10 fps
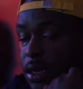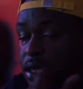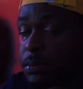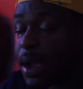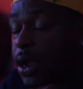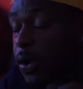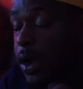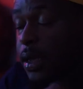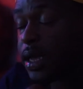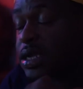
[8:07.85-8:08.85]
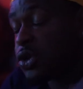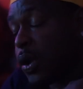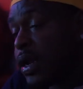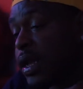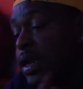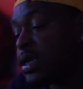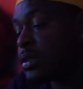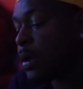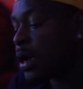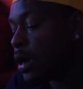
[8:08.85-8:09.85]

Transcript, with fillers: That's my grand his granddaddy is my